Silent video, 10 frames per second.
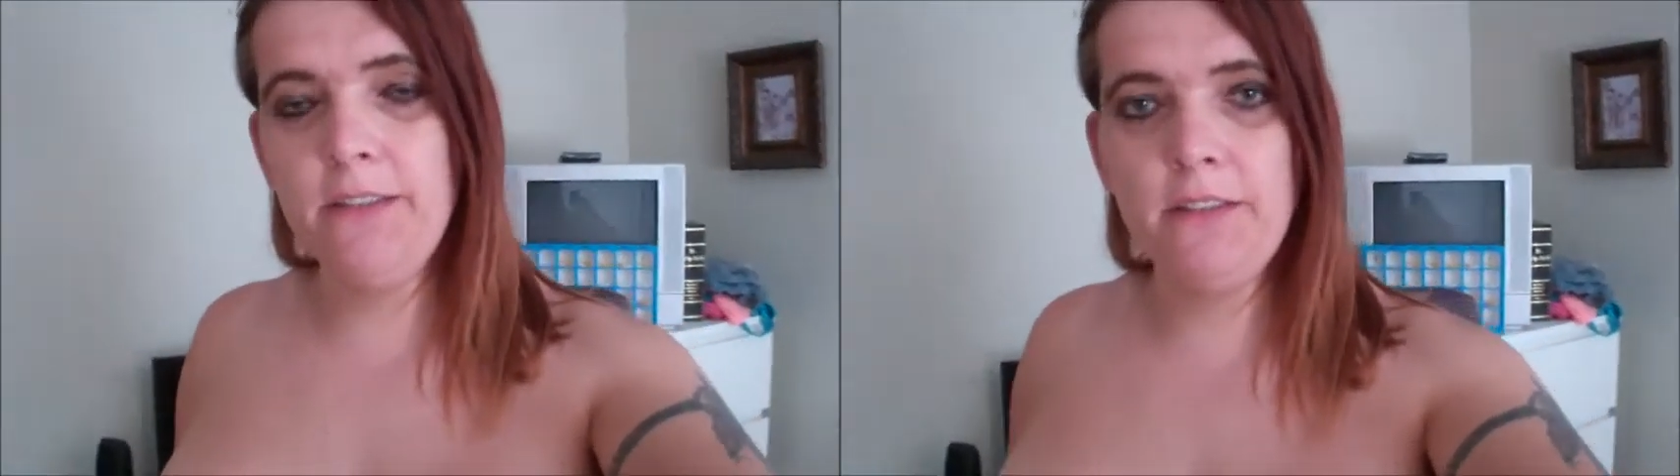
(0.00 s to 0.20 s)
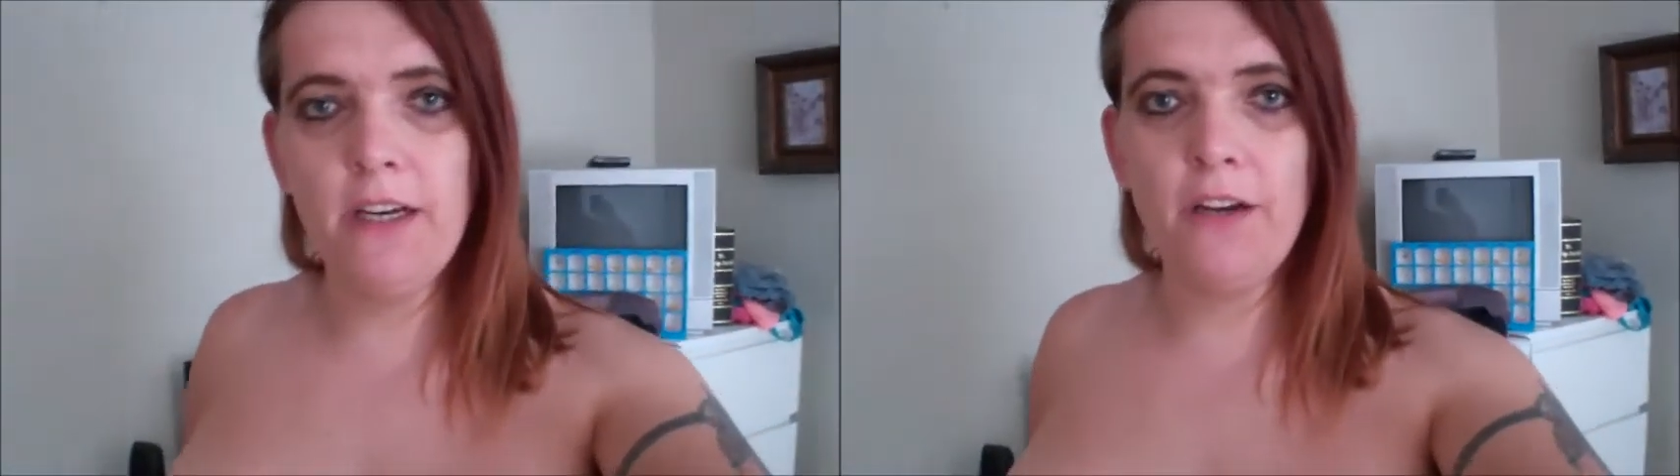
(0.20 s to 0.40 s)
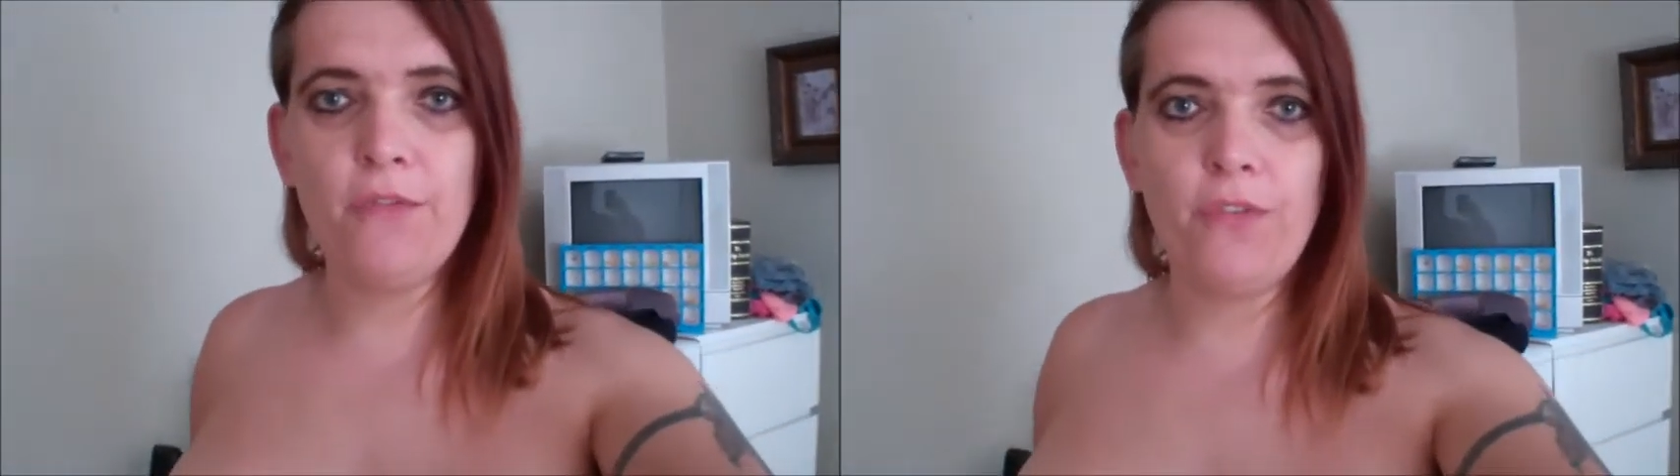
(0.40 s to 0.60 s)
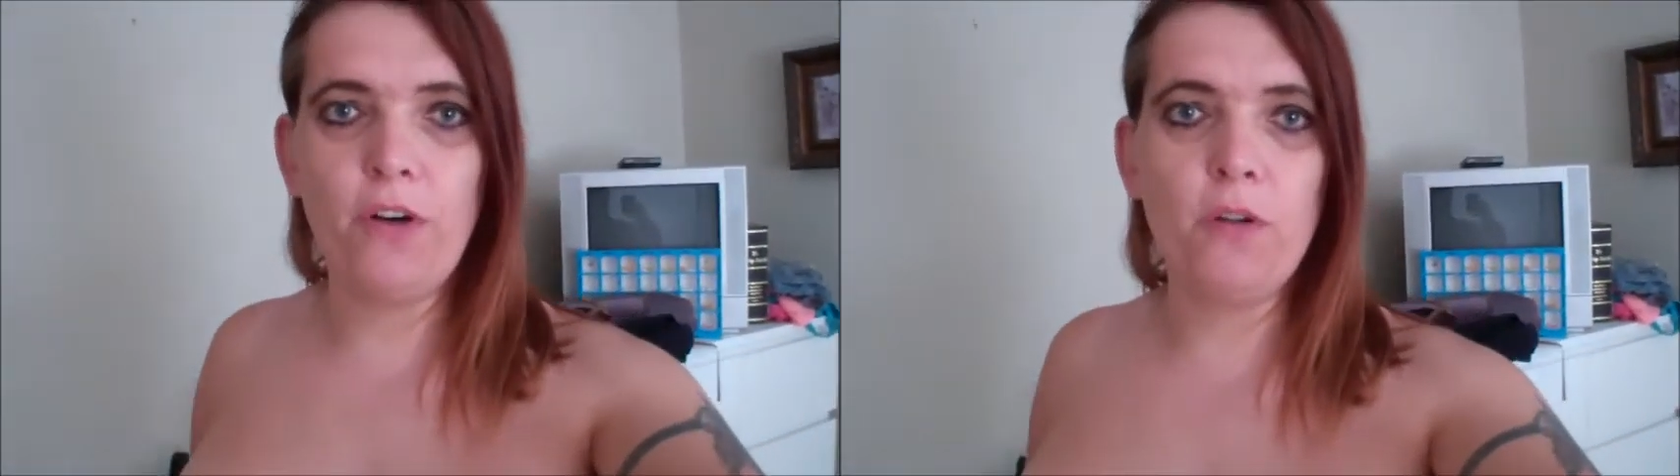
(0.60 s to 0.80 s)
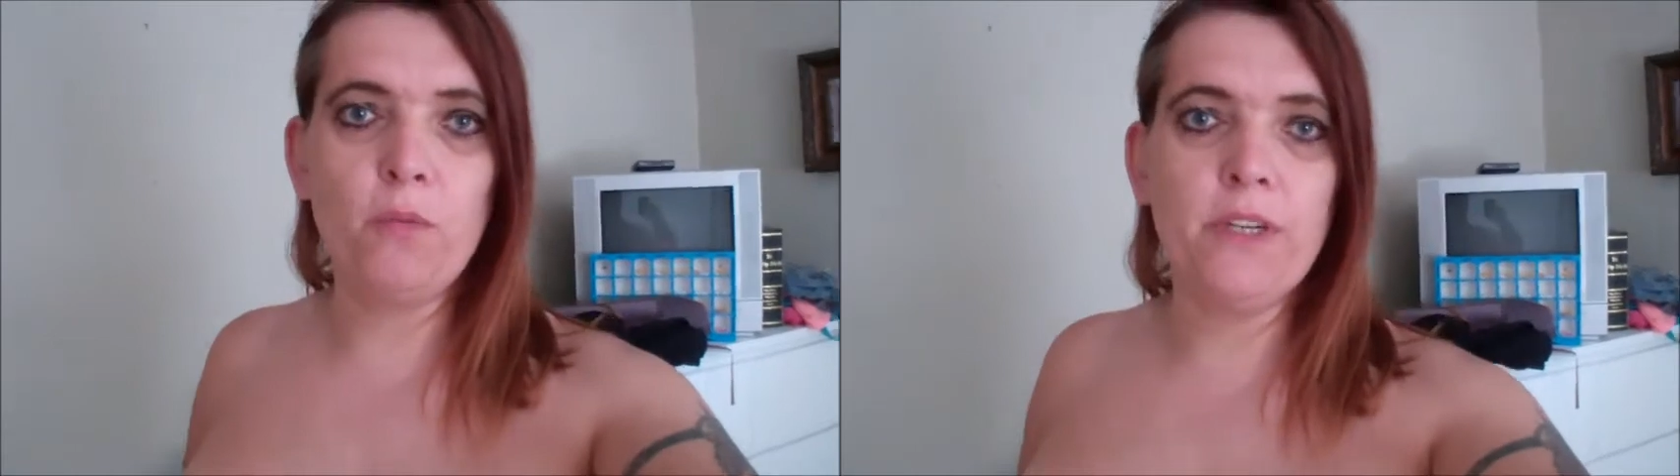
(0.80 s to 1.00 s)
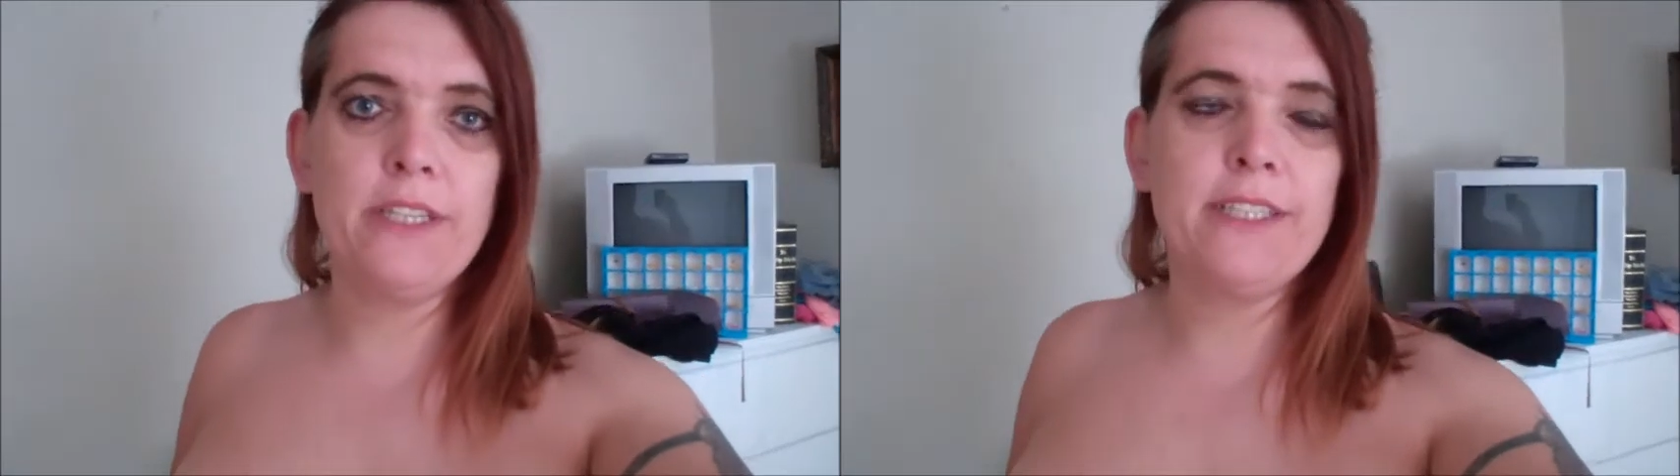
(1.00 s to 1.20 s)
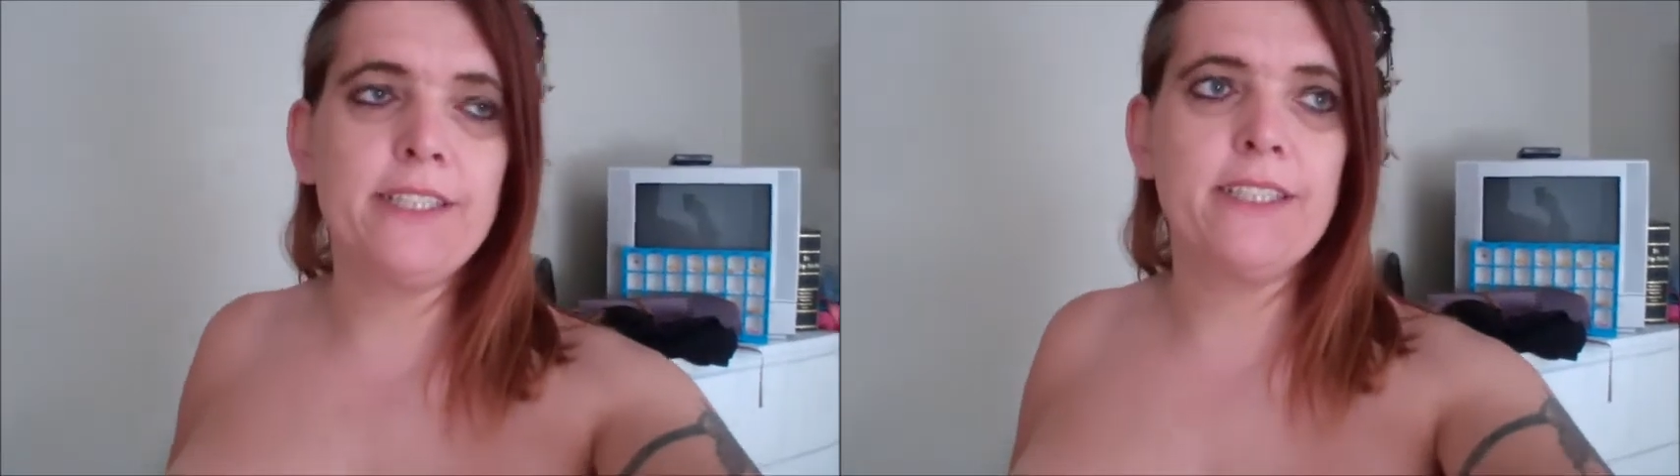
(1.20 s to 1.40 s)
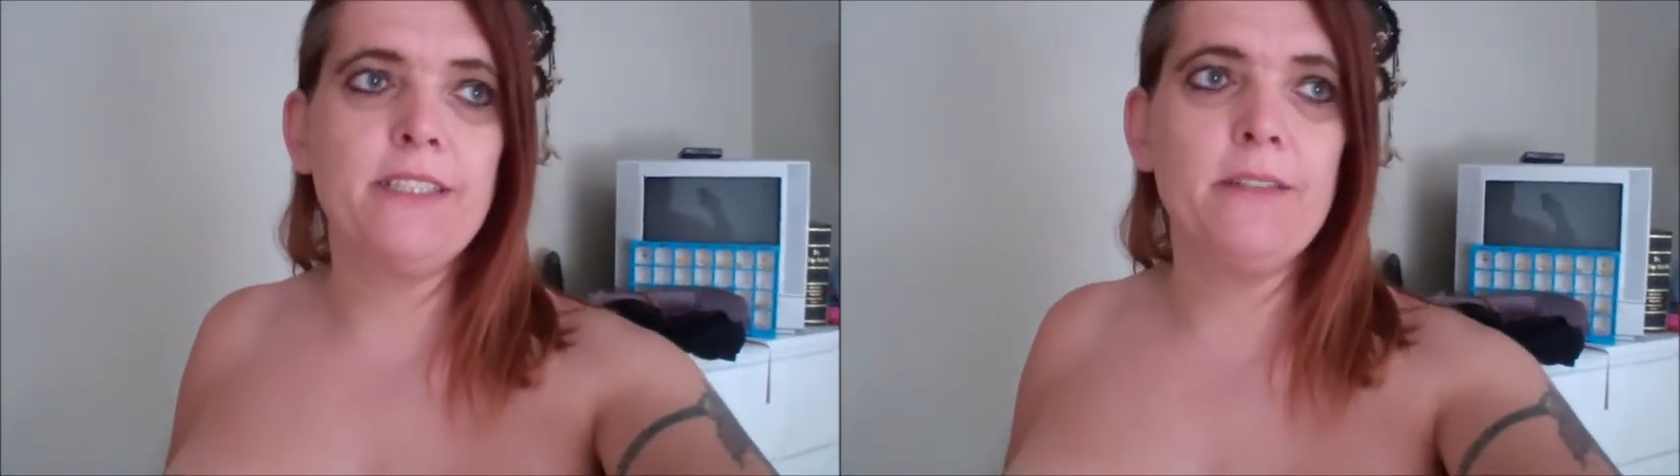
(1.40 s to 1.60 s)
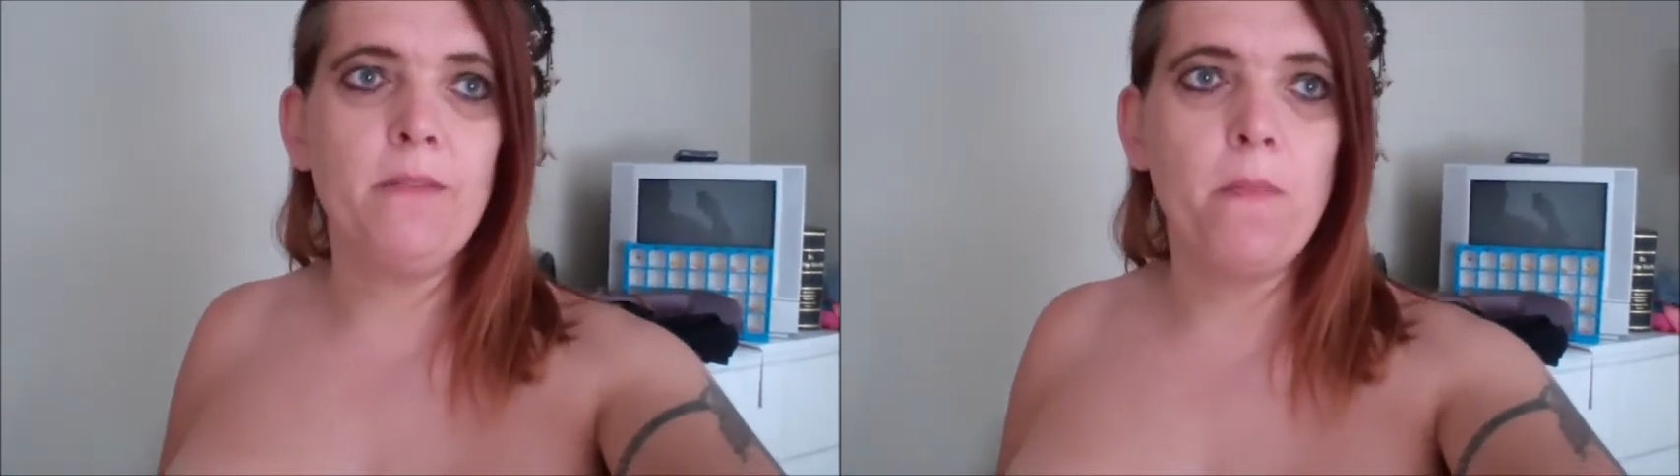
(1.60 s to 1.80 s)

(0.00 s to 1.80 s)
I've always